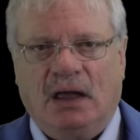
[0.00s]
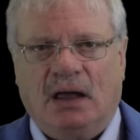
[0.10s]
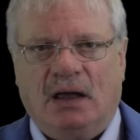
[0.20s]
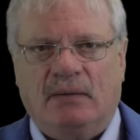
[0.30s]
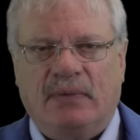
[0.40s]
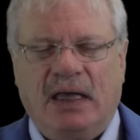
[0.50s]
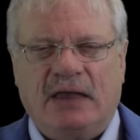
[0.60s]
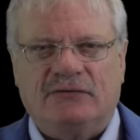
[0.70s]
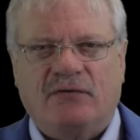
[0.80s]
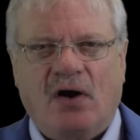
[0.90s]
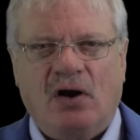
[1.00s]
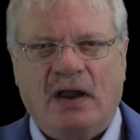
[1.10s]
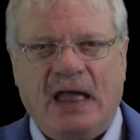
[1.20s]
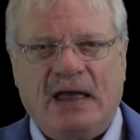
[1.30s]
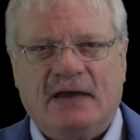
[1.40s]
As far
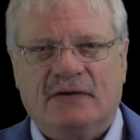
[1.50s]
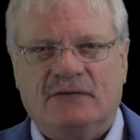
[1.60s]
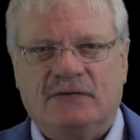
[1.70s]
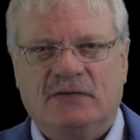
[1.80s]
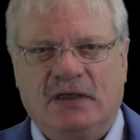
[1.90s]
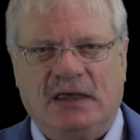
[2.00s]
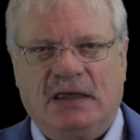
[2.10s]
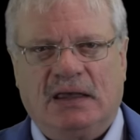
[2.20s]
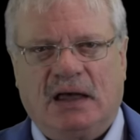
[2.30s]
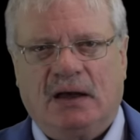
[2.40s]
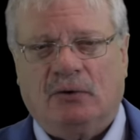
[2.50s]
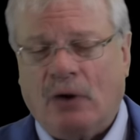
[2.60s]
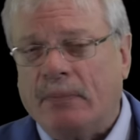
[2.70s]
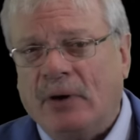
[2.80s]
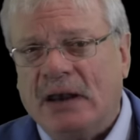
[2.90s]
as the
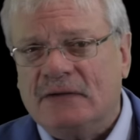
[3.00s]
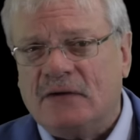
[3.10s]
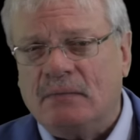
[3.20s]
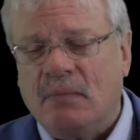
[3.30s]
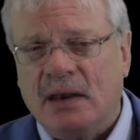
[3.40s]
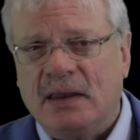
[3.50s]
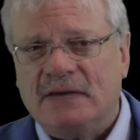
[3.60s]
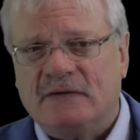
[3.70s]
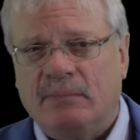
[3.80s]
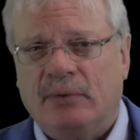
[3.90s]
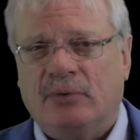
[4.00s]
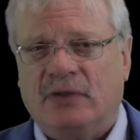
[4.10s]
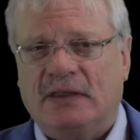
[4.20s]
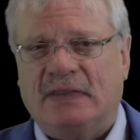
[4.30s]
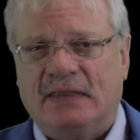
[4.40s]
crop ratings on Monday, some people
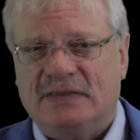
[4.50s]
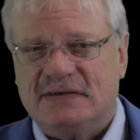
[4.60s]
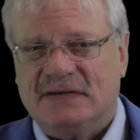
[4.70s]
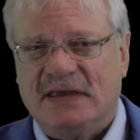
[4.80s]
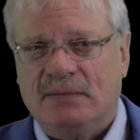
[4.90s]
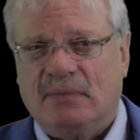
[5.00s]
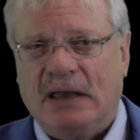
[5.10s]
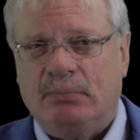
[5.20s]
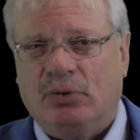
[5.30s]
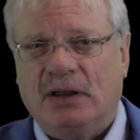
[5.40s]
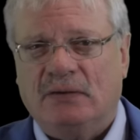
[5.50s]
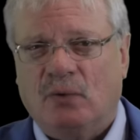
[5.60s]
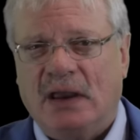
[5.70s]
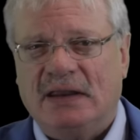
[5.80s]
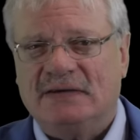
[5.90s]
think that this heat might bring
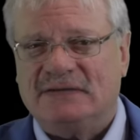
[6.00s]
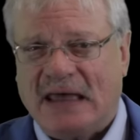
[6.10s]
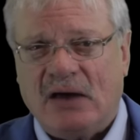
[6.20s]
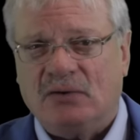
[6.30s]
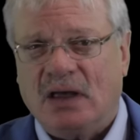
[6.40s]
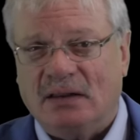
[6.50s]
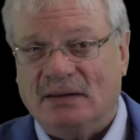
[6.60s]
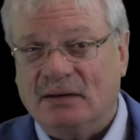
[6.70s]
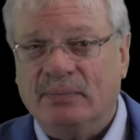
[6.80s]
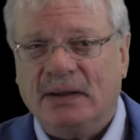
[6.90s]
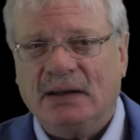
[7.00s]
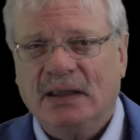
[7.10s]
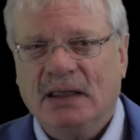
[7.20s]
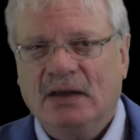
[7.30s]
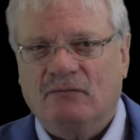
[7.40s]
ratings down a little bit
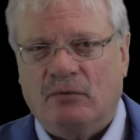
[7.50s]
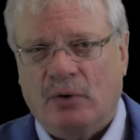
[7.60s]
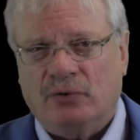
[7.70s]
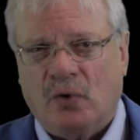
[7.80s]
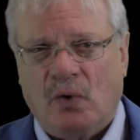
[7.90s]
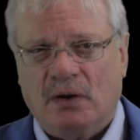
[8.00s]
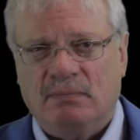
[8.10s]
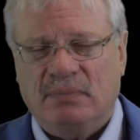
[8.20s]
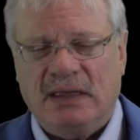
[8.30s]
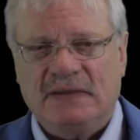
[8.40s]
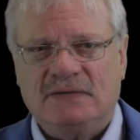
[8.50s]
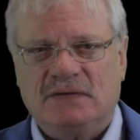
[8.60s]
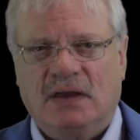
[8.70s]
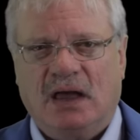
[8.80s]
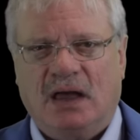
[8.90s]
for both corn and
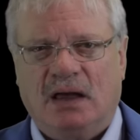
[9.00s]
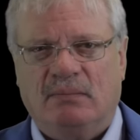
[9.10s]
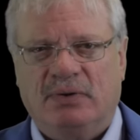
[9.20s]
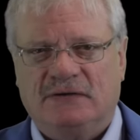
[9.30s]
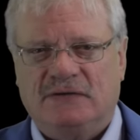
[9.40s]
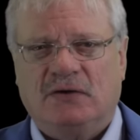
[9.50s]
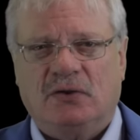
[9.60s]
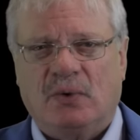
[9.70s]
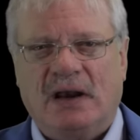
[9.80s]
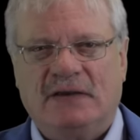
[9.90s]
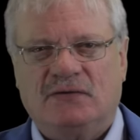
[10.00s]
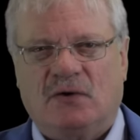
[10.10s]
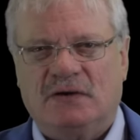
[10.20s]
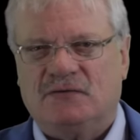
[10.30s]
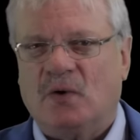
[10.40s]
beans, but still the ratings
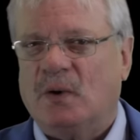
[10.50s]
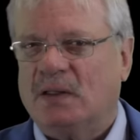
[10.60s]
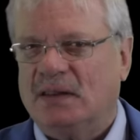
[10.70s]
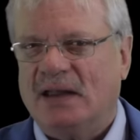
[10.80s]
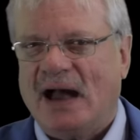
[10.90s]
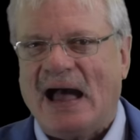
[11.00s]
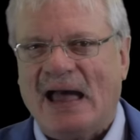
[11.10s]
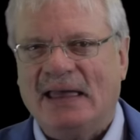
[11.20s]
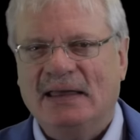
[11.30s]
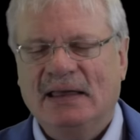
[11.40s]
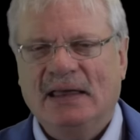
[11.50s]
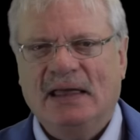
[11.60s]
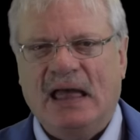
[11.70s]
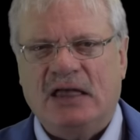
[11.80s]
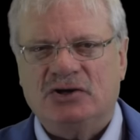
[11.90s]
are historically high.
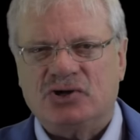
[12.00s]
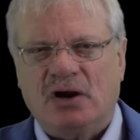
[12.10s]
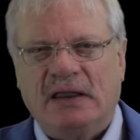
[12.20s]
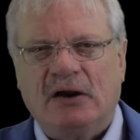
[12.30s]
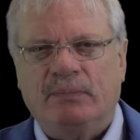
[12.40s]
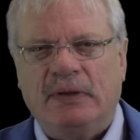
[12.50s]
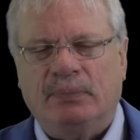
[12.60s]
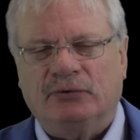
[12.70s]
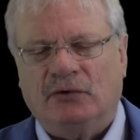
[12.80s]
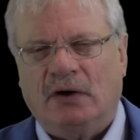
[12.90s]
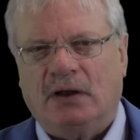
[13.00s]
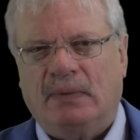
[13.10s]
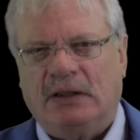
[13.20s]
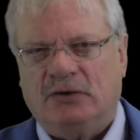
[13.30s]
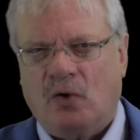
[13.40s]
And you're starting to hear people talk
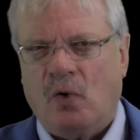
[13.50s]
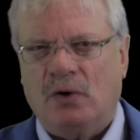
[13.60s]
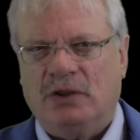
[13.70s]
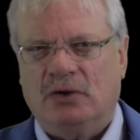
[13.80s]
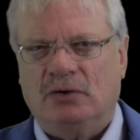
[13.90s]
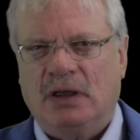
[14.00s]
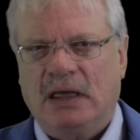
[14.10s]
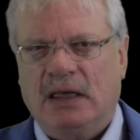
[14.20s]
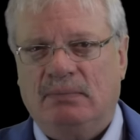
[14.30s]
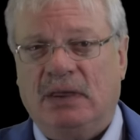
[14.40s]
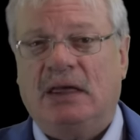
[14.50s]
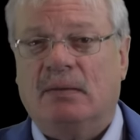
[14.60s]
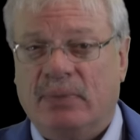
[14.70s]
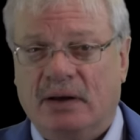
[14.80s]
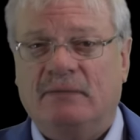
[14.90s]
about the corn yield being
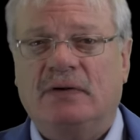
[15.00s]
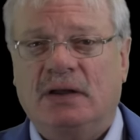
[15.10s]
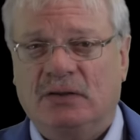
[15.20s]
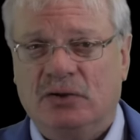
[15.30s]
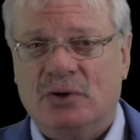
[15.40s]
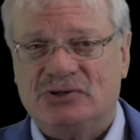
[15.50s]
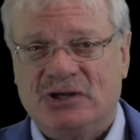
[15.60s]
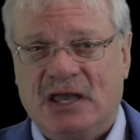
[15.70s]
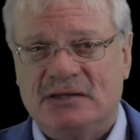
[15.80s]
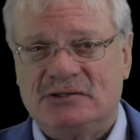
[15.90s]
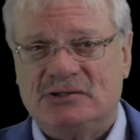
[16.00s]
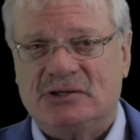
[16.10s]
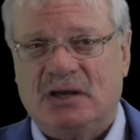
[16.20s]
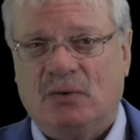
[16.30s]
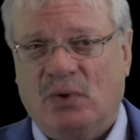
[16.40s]
above the
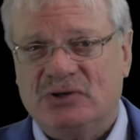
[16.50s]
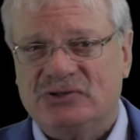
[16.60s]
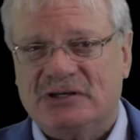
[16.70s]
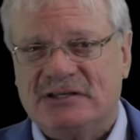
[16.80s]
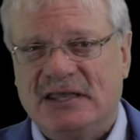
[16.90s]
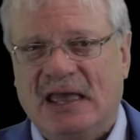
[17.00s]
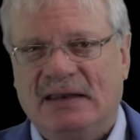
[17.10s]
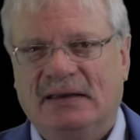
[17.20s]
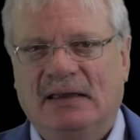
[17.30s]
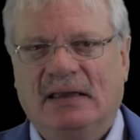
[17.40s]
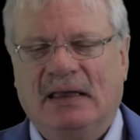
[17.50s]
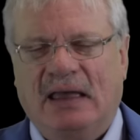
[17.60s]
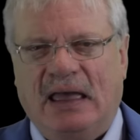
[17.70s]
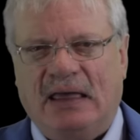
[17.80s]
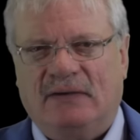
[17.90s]
USDA's 168
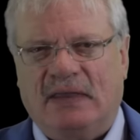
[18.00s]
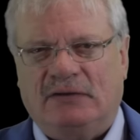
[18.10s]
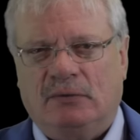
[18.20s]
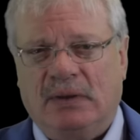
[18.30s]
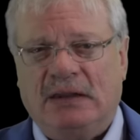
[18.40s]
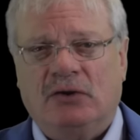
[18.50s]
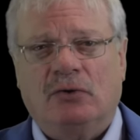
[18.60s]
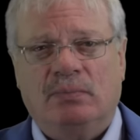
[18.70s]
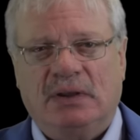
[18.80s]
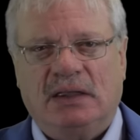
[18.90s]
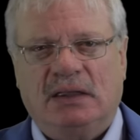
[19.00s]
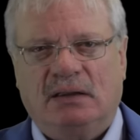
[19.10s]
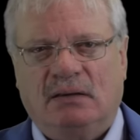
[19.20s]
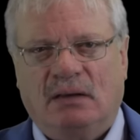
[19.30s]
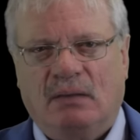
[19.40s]
and that their bean yield
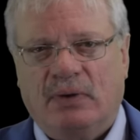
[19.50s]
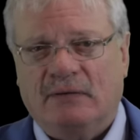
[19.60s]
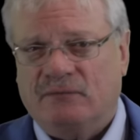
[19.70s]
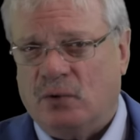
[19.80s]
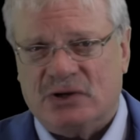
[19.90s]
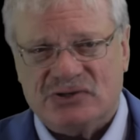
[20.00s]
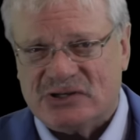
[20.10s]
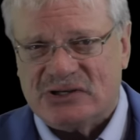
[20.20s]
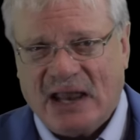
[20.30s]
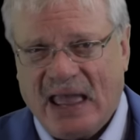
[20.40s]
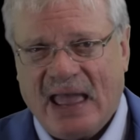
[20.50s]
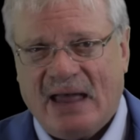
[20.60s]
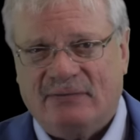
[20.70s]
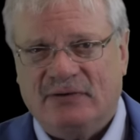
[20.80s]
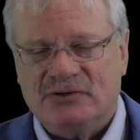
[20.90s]
being above
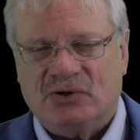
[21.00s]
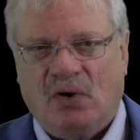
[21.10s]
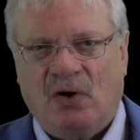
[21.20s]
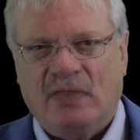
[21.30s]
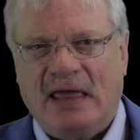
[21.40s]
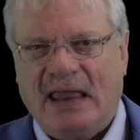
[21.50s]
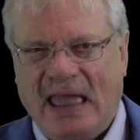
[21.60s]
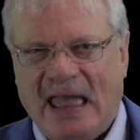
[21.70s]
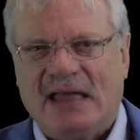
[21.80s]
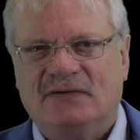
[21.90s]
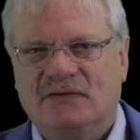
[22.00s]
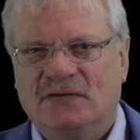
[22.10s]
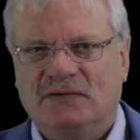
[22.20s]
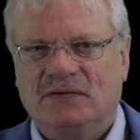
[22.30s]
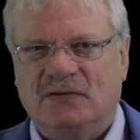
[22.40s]
46.5. So all that adds
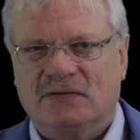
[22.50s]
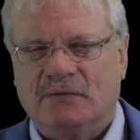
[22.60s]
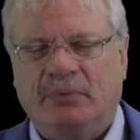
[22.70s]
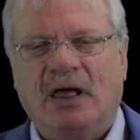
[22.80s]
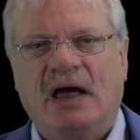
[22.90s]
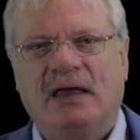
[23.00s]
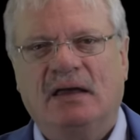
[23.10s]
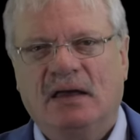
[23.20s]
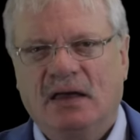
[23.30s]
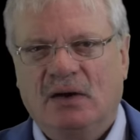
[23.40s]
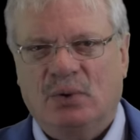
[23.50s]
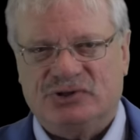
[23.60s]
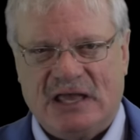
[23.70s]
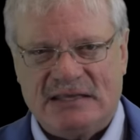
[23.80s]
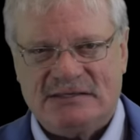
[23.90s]
to the supply,
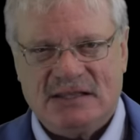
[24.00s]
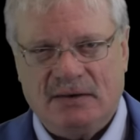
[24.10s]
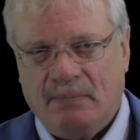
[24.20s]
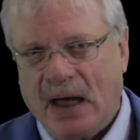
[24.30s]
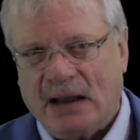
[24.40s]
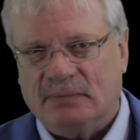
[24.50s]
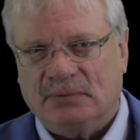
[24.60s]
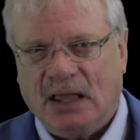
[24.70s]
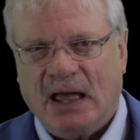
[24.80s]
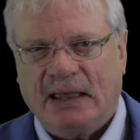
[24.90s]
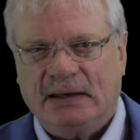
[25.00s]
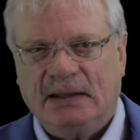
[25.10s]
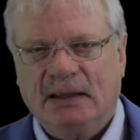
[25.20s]
which adds to the bottom line.